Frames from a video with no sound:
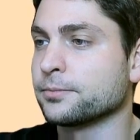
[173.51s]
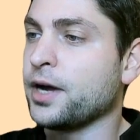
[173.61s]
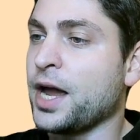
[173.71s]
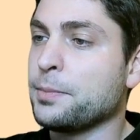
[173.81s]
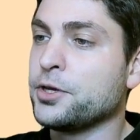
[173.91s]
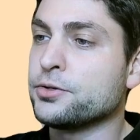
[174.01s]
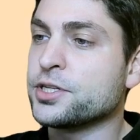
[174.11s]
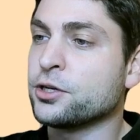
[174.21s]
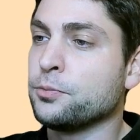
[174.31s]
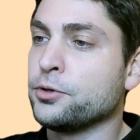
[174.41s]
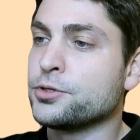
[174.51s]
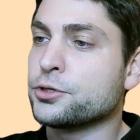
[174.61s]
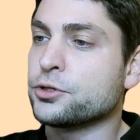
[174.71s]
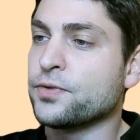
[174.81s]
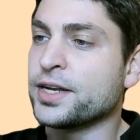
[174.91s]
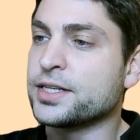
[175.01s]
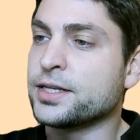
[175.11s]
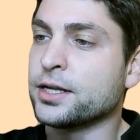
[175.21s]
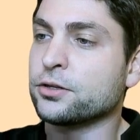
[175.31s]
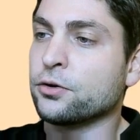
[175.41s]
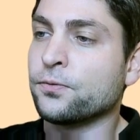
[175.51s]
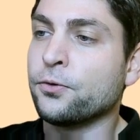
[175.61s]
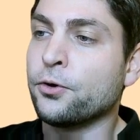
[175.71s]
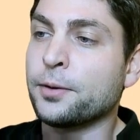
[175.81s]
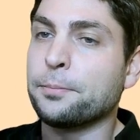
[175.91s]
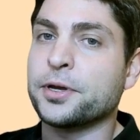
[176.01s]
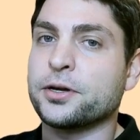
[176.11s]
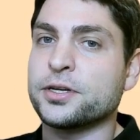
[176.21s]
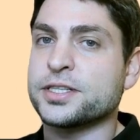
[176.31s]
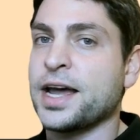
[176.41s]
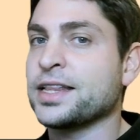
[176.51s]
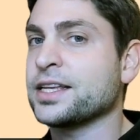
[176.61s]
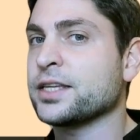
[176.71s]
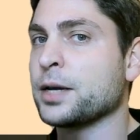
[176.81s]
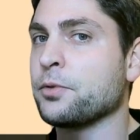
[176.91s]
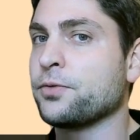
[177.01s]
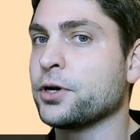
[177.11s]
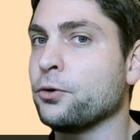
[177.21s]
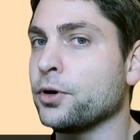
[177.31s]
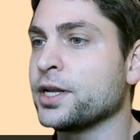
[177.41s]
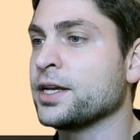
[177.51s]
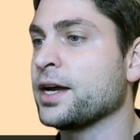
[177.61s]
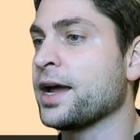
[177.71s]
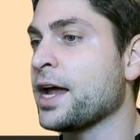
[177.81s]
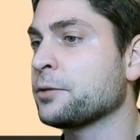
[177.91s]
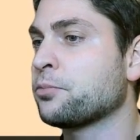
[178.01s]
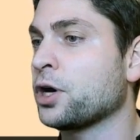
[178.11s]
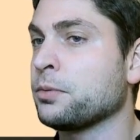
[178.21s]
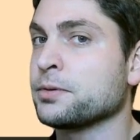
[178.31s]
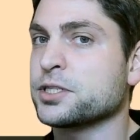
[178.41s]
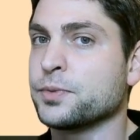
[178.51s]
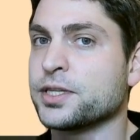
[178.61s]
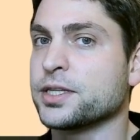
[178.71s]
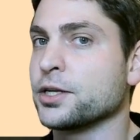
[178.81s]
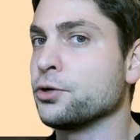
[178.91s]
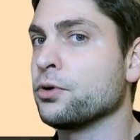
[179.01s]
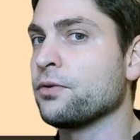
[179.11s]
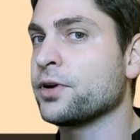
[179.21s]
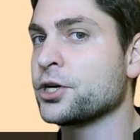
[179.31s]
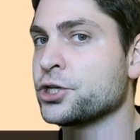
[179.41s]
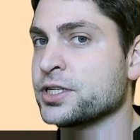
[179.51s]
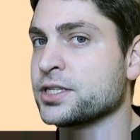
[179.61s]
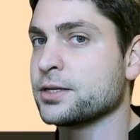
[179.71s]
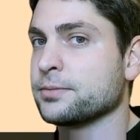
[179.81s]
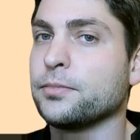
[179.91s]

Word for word: I'm using Ubuntu 20.04 because at the time of recording I had problems with the newer versions.